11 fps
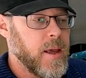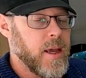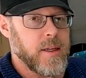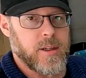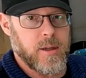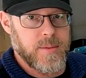
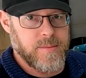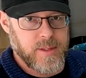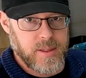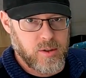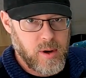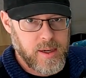In terms of
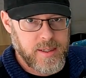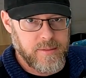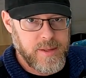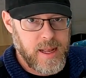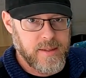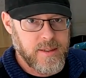destructive
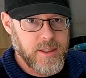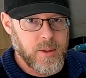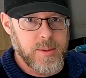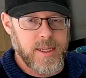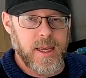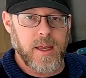testing, you
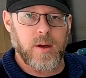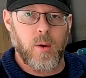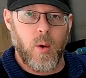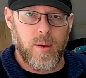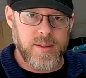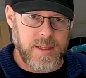would take a
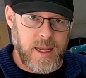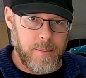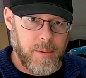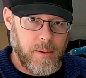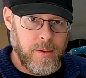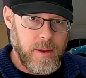core
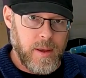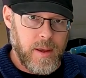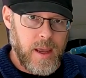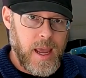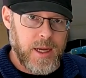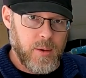sample
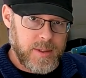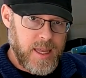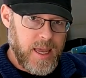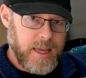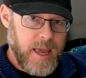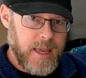and you would
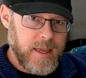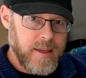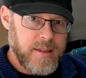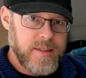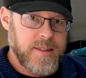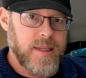take a
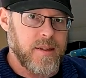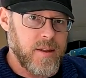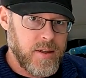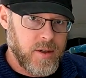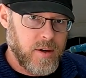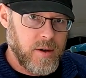
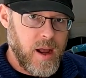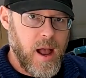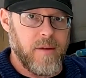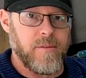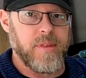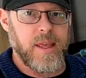cylinder
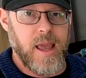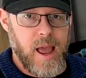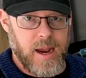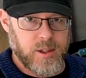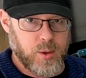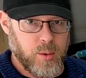of the
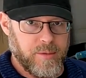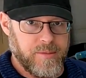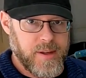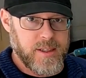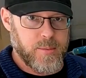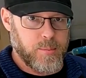actual
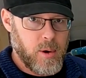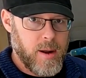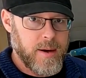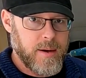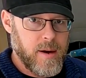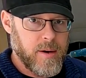finished
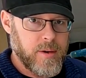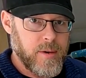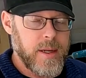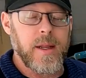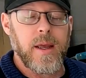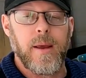product
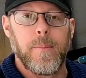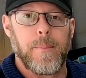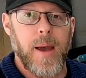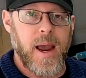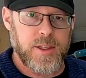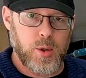concrete
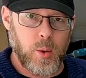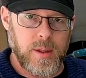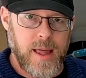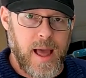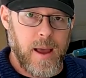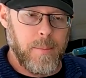back to a
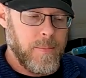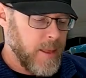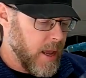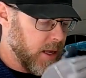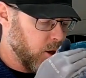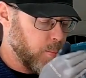lab
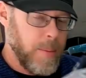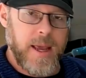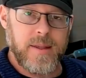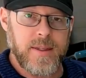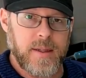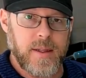and you
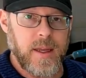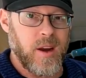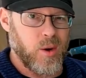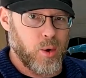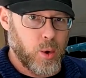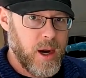basically
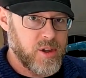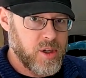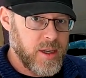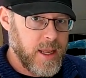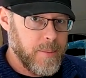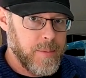crush
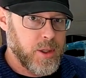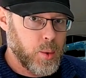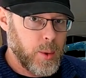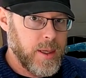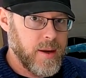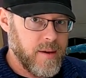it in
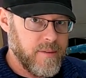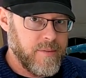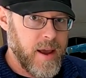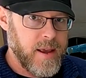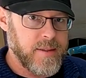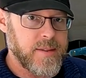between a
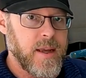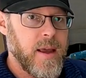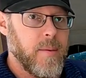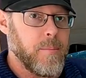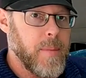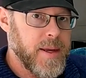vise,
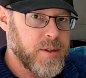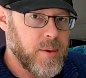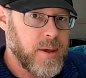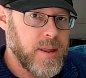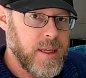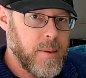
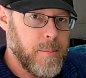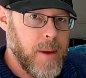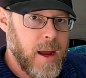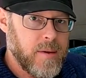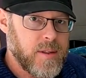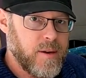measuring the
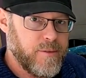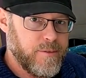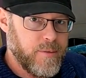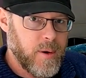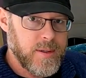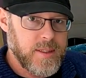amount of
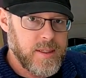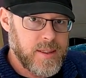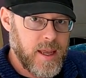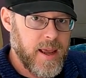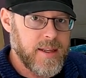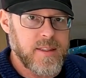force it
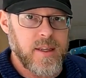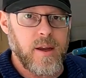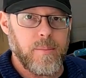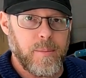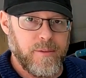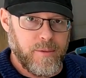takes
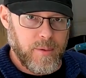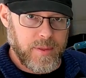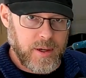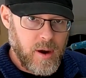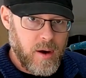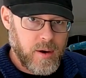before the
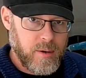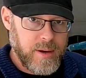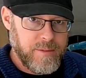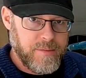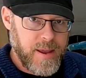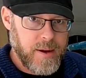
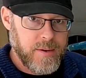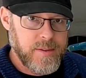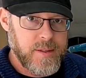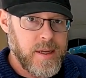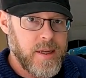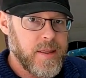concrete
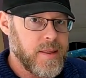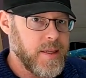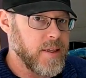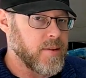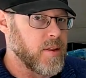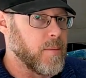fails.
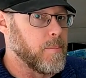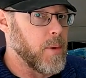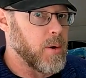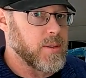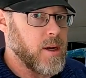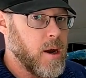These are the
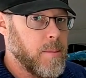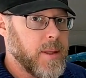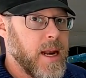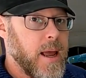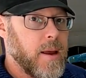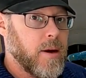most
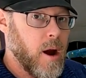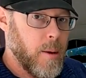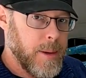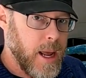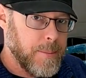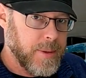common, uh,
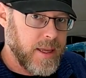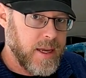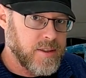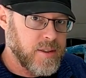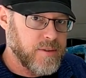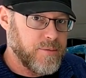common
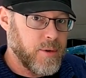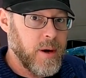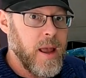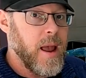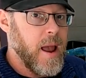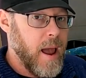applications for
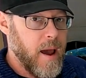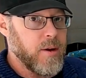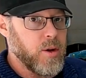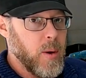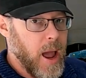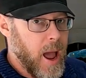how
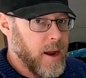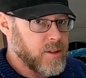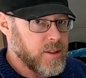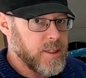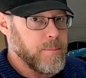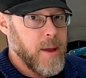you
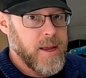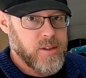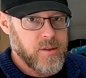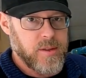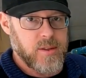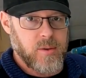actually
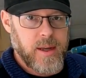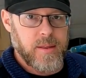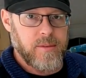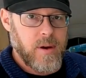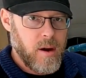measure the strength of